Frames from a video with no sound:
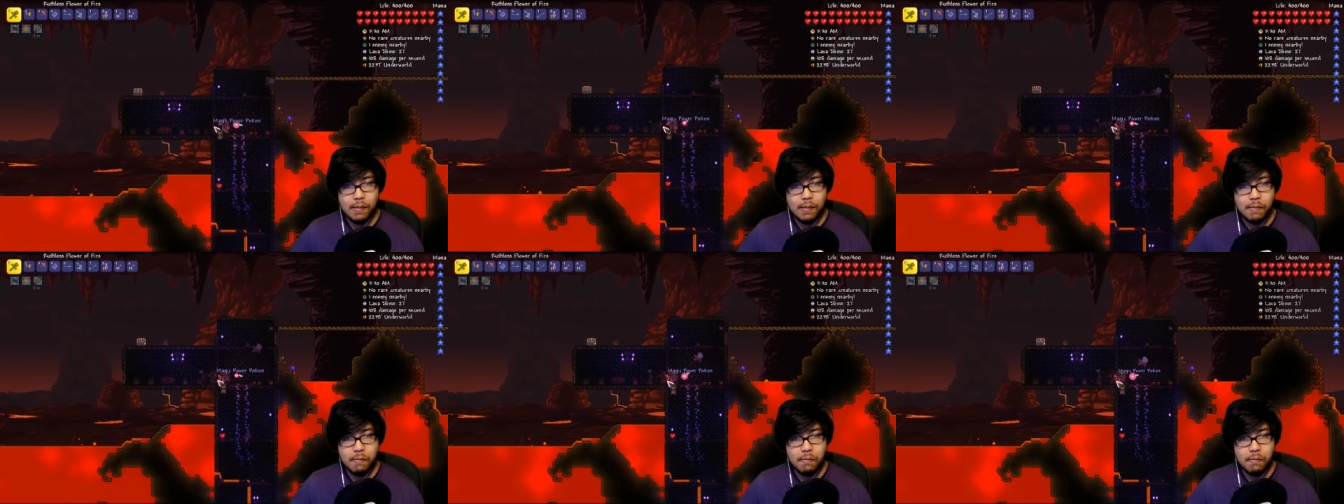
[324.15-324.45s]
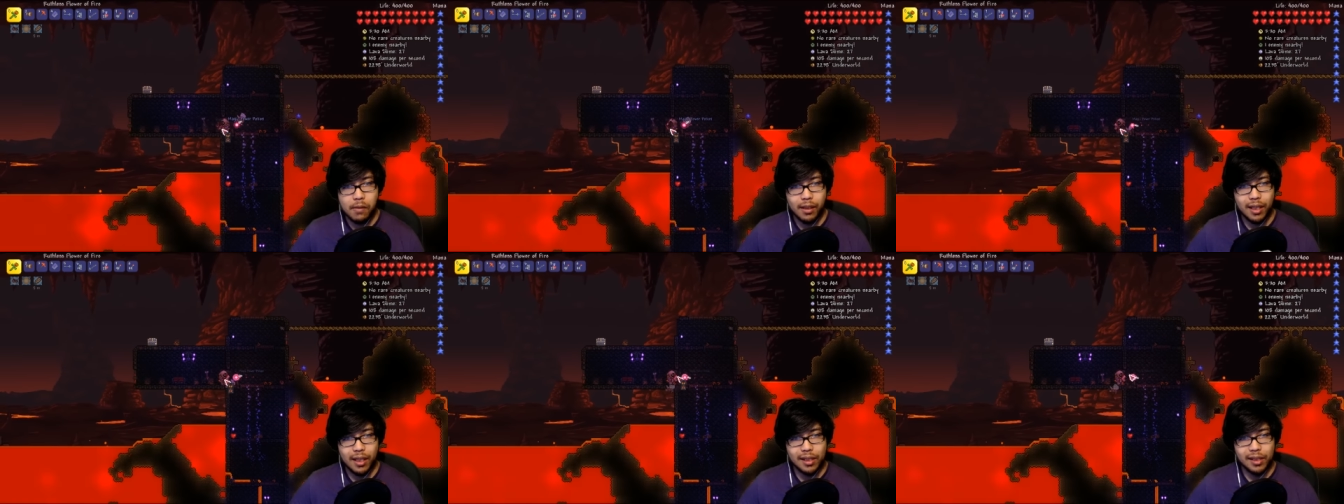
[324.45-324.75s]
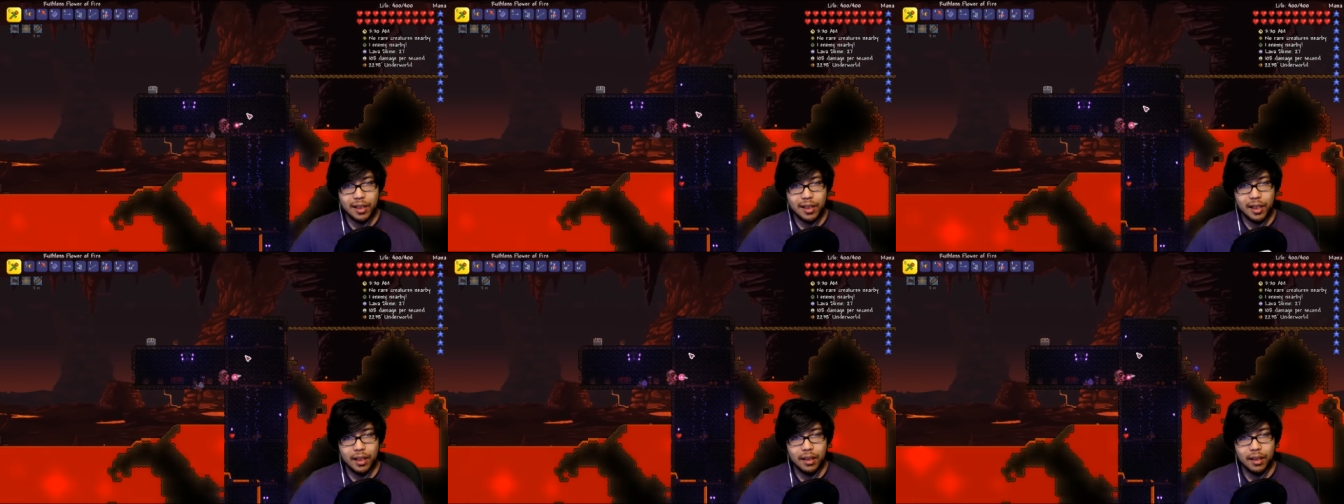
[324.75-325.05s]
What do you guys
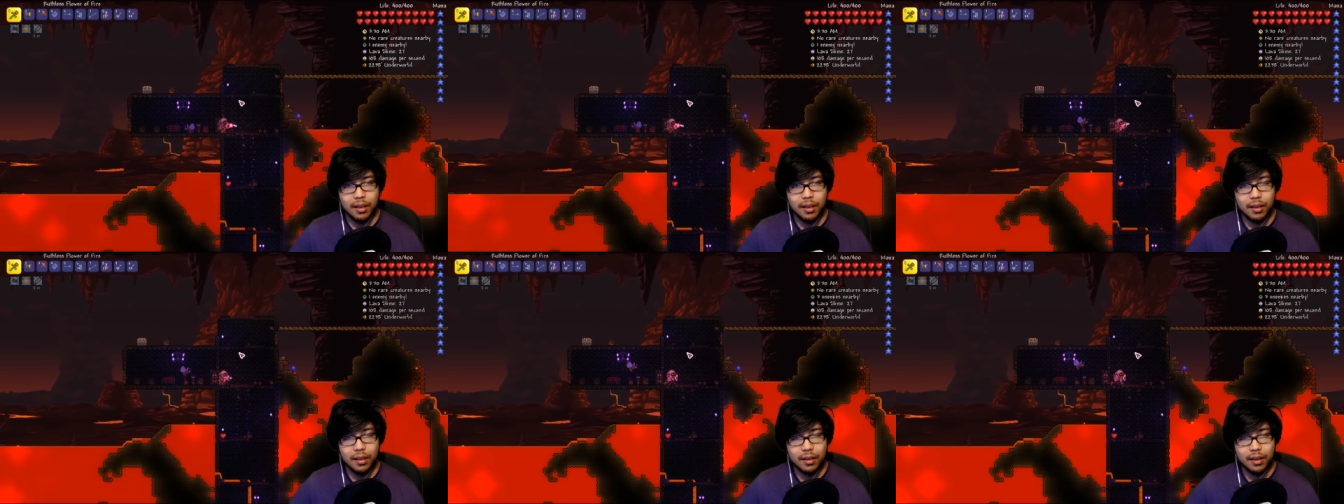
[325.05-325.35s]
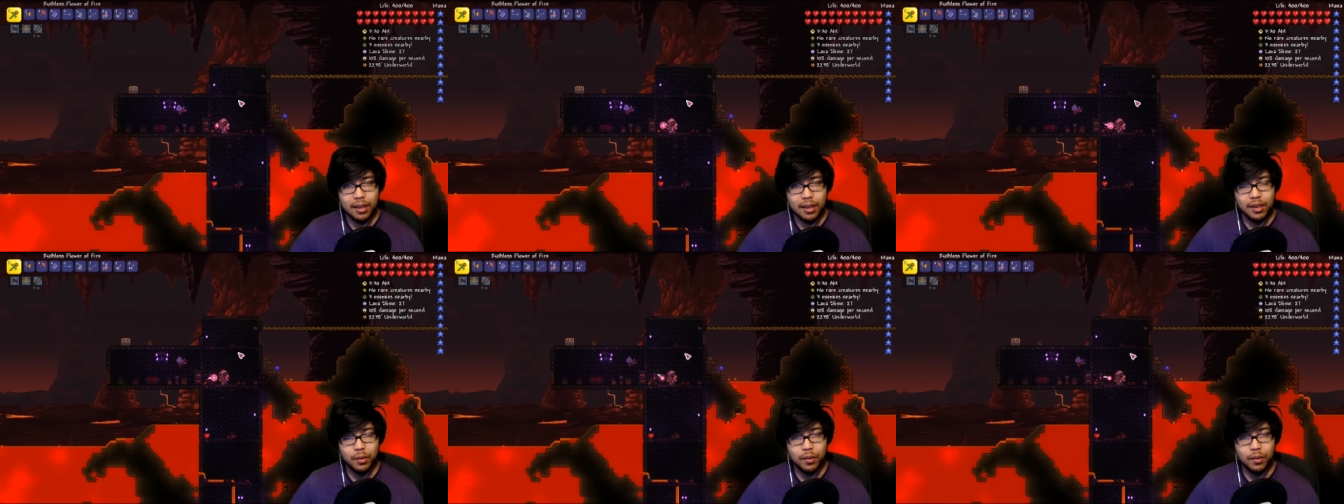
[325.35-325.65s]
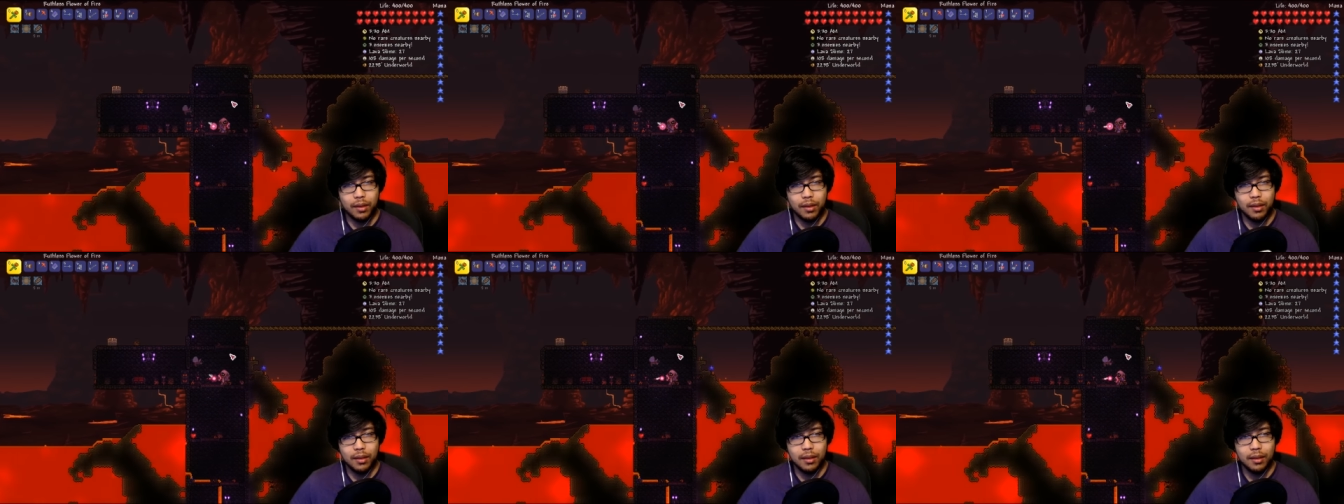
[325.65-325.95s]
think? This
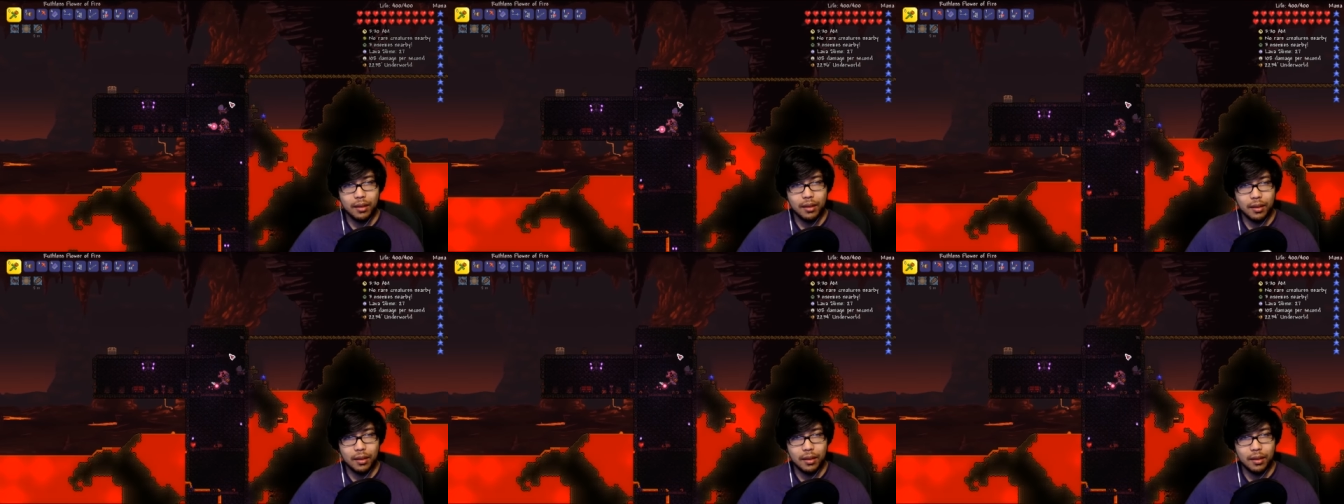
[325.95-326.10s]
one?